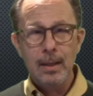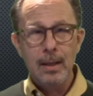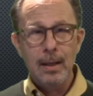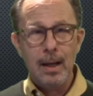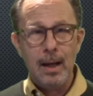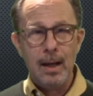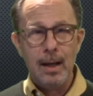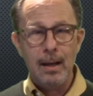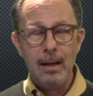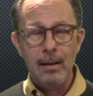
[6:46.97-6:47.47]

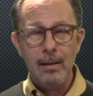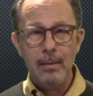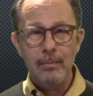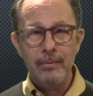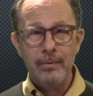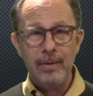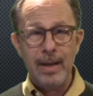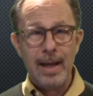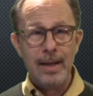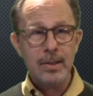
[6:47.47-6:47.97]
If
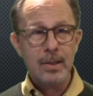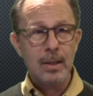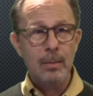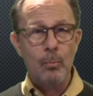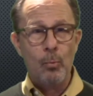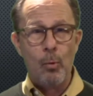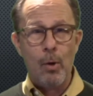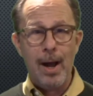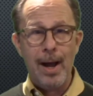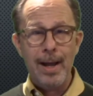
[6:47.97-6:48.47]
you ask them
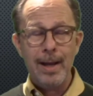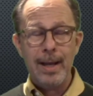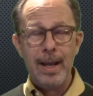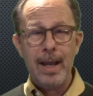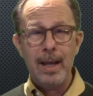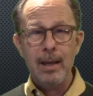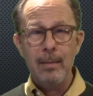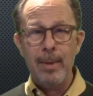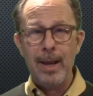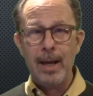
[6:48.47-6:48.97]
why
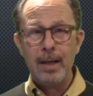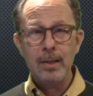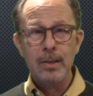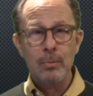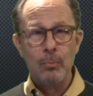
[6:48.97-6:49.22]
AMX,